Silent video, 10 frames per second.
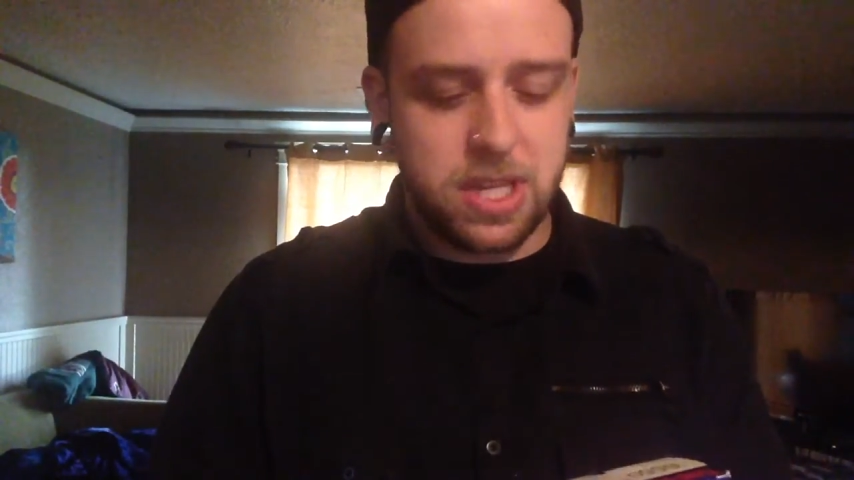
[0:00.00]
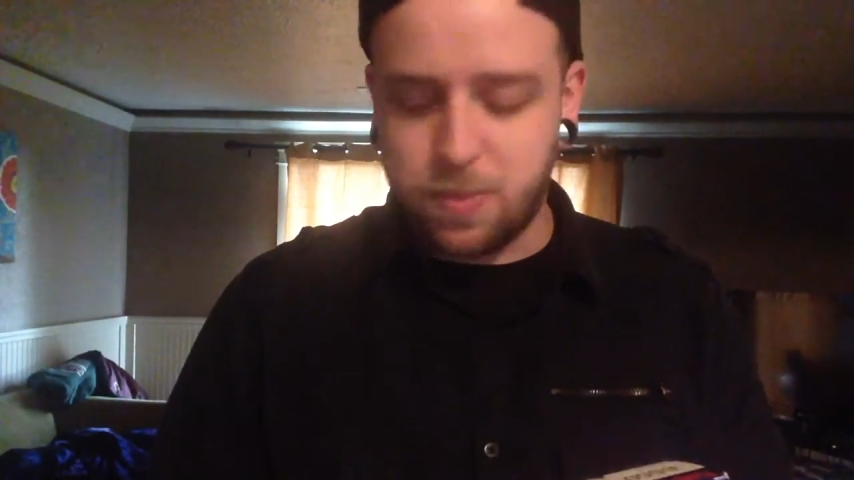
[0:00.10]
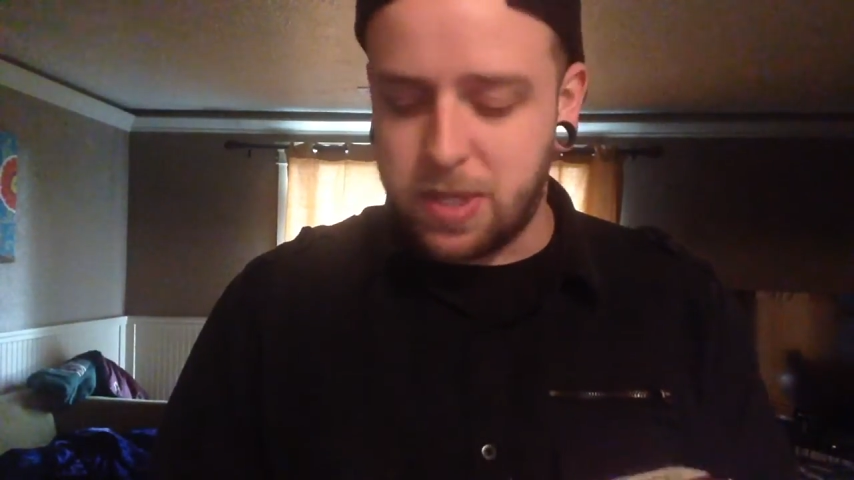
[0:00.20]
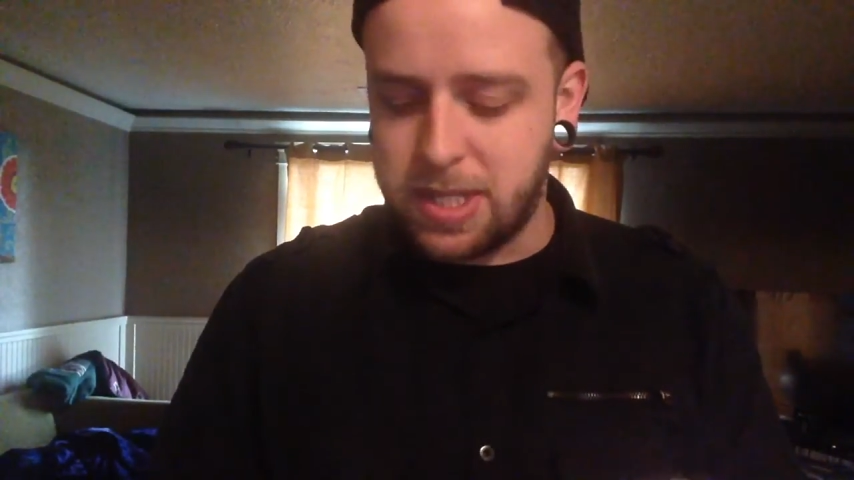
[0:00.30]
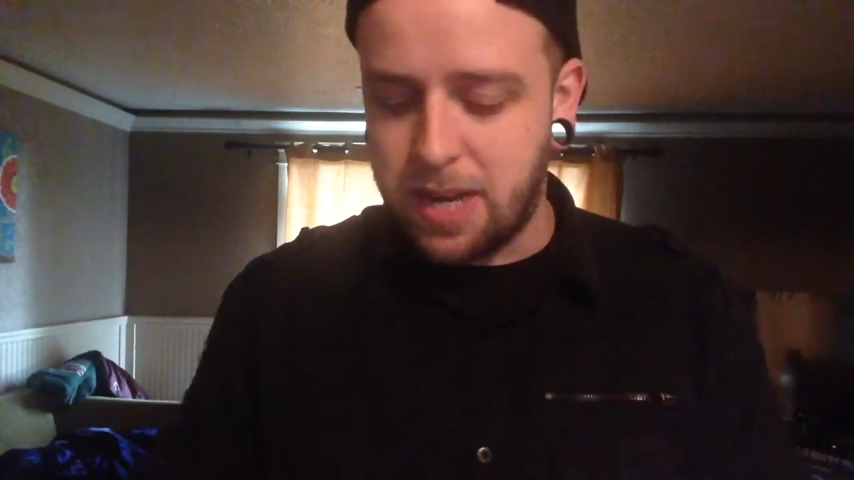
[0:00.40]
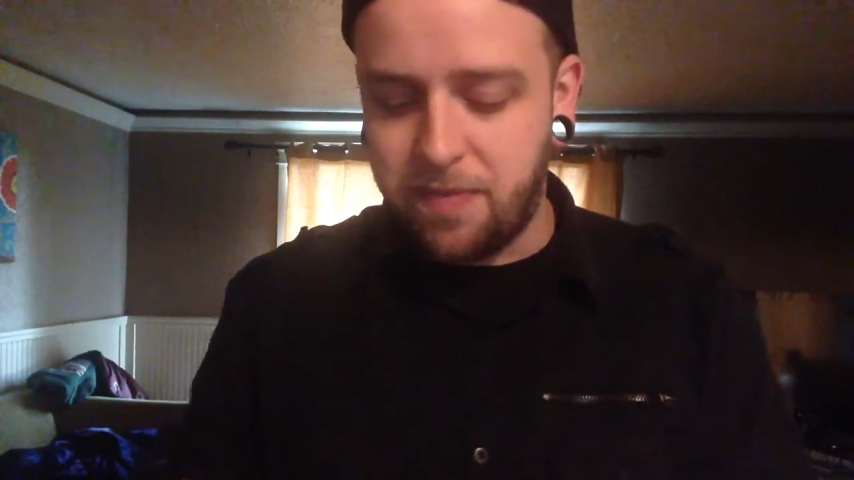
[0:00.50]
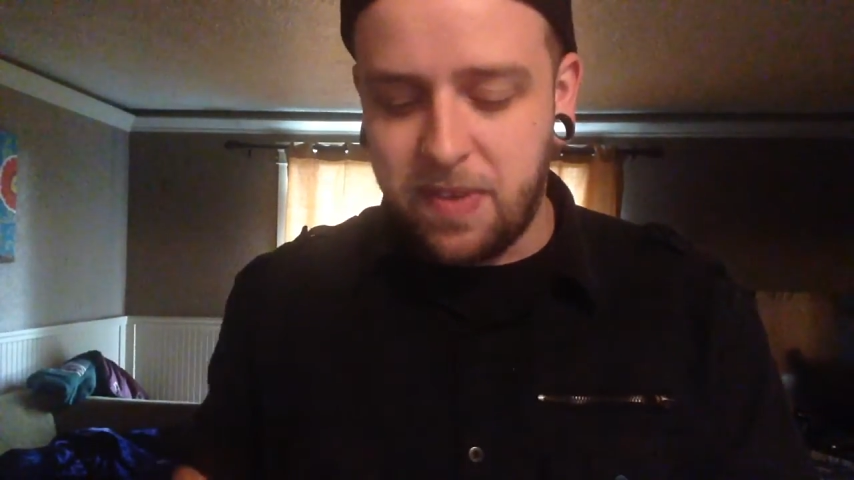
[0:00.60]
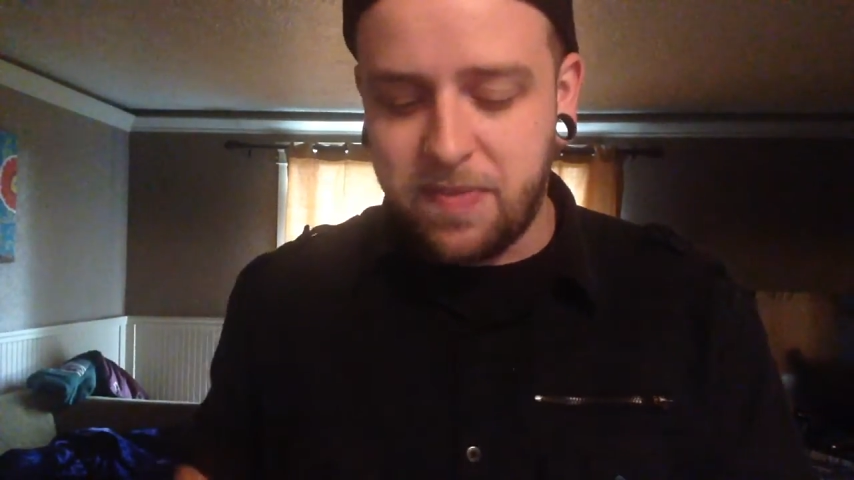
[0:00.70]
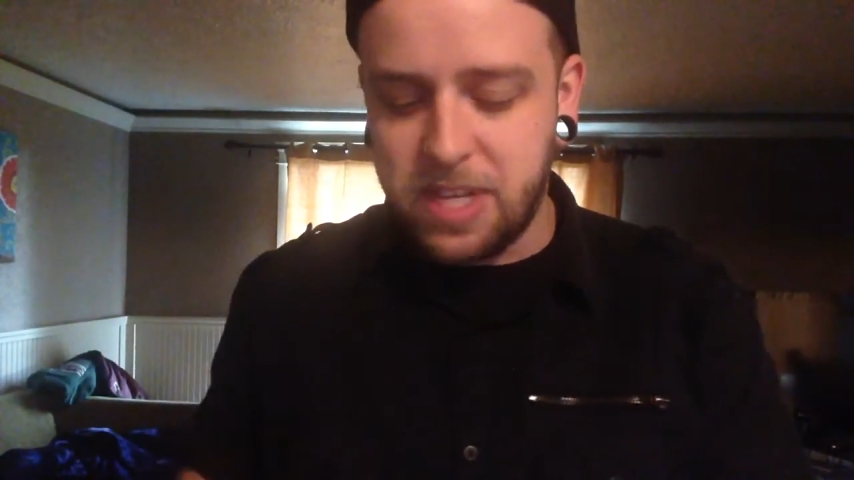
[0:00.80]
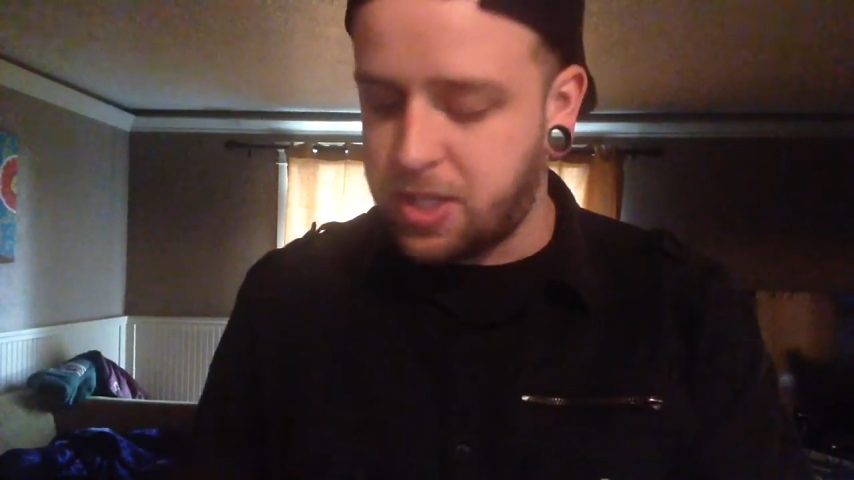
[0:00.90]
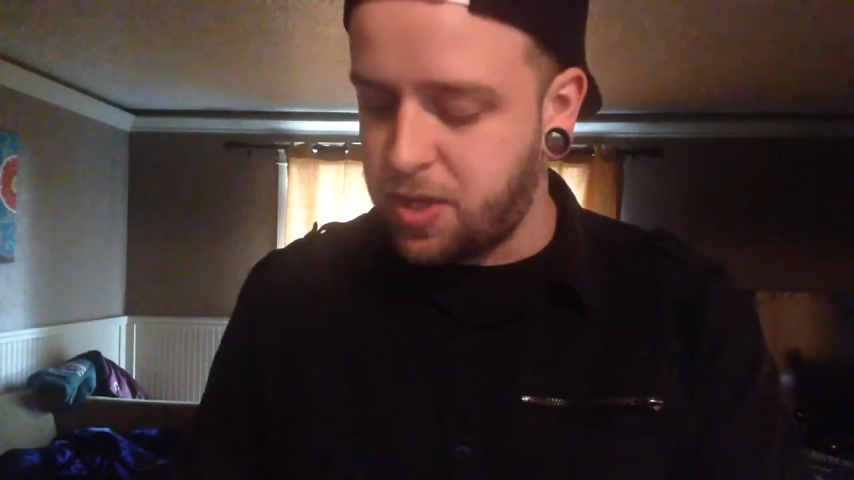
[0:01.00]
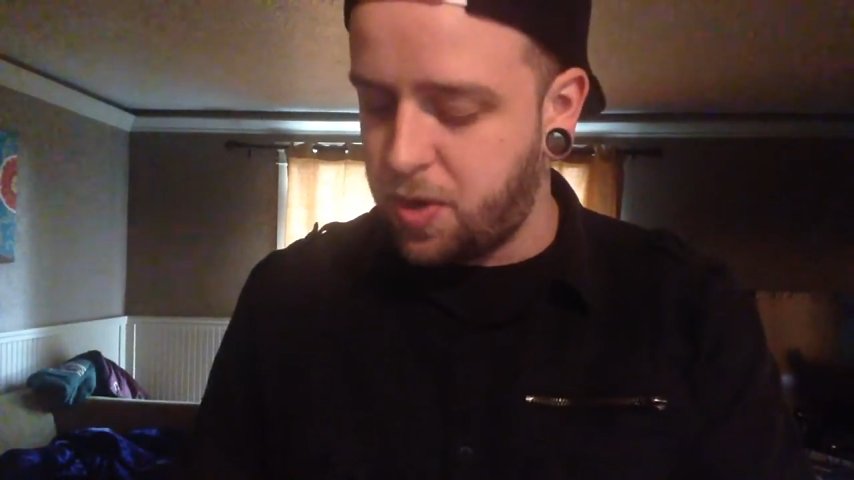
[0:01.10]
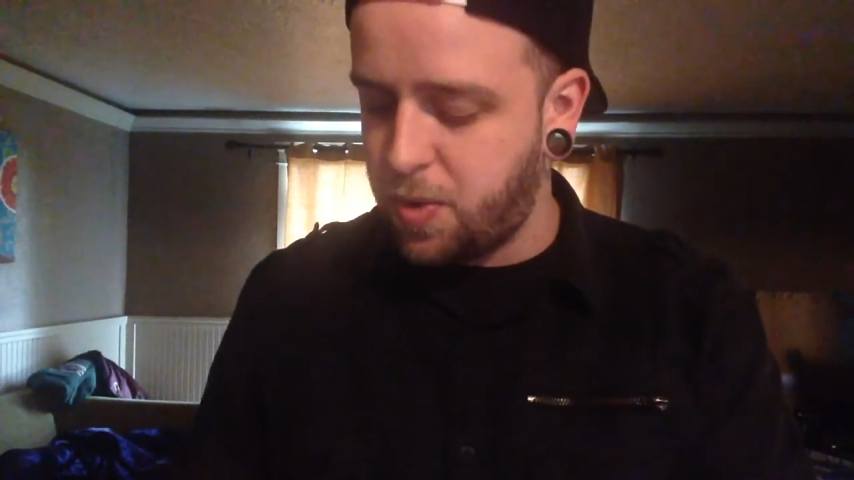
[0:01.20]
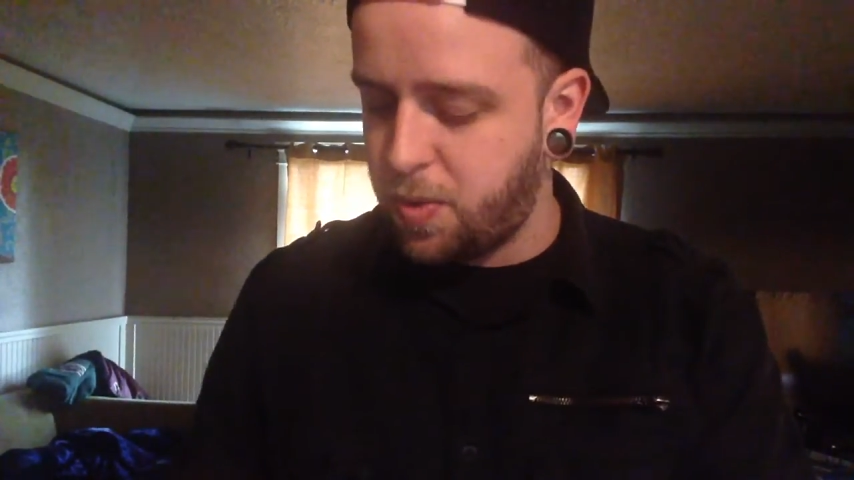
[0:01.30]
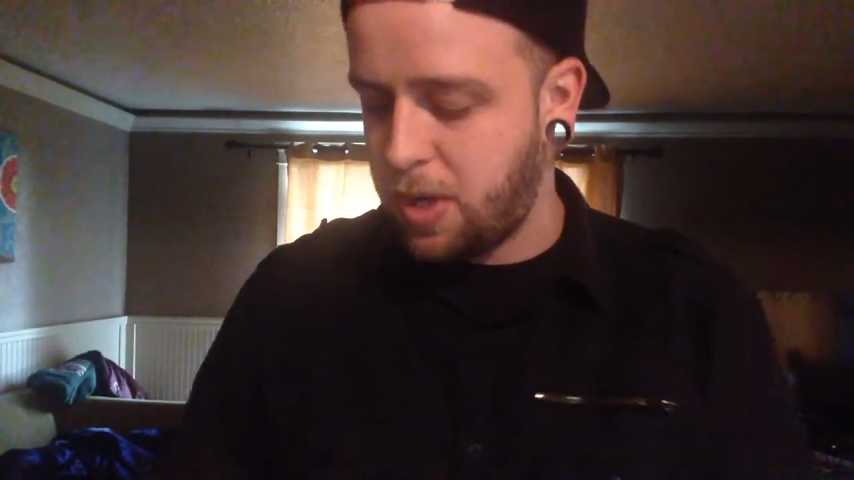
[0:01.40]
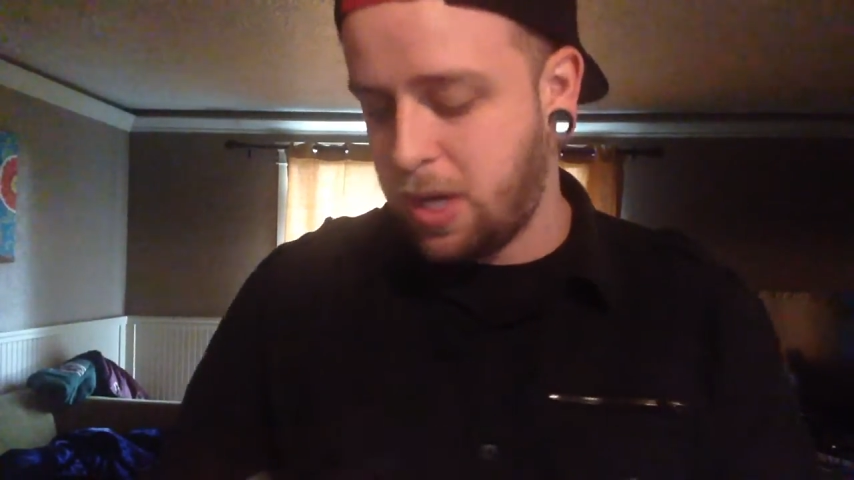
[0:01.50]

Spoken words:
This one's at a 52.